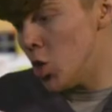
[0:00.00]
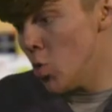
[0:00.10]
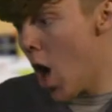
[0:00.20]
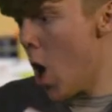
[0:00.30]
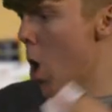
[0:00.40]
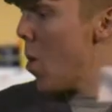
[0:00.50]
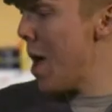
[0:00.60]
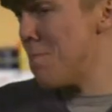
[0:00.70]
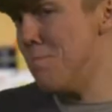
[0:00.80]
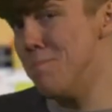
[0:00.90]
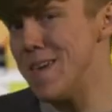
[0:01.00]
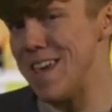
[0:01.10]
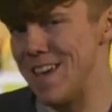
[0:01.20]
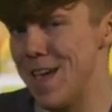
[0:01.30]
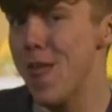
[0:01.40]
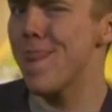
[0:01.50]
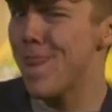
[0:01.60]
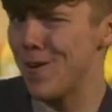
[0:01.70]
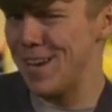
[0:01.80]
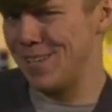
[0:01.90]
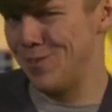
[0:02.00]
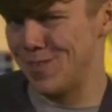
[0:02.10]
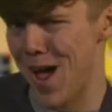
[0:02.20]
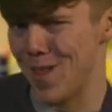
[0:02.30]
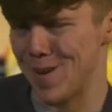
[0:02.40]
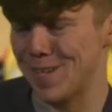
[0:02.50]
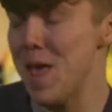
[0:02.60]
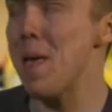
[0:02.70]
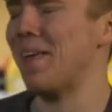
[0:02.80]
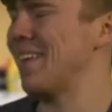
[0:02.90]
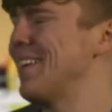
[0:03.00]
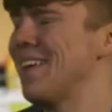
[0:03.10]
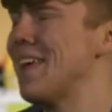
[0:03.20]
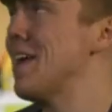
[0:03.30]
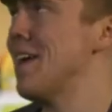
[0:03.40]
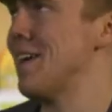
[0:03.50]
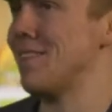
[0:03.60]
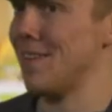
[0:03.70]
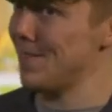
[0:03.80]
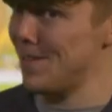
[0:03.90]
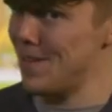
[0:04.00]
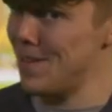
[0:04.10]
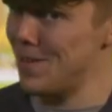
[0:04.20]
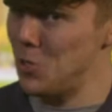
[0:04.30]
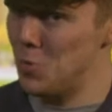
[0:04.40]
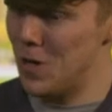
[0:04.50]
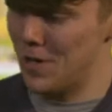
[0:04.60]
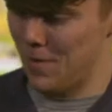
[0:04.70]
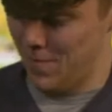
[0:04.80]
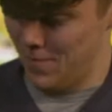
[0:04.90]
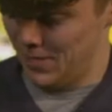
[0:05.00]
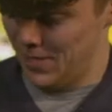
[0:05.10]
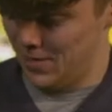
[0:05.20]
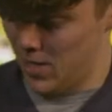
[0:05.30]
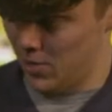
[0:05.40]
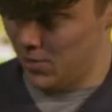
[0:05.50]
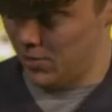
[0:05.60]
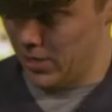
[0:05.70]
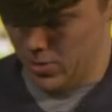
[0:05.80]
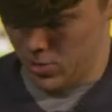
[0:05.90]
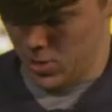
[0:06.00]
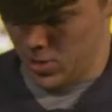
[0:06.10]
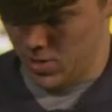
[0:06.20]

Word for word: you owe me $32. I say you want $15 an hour.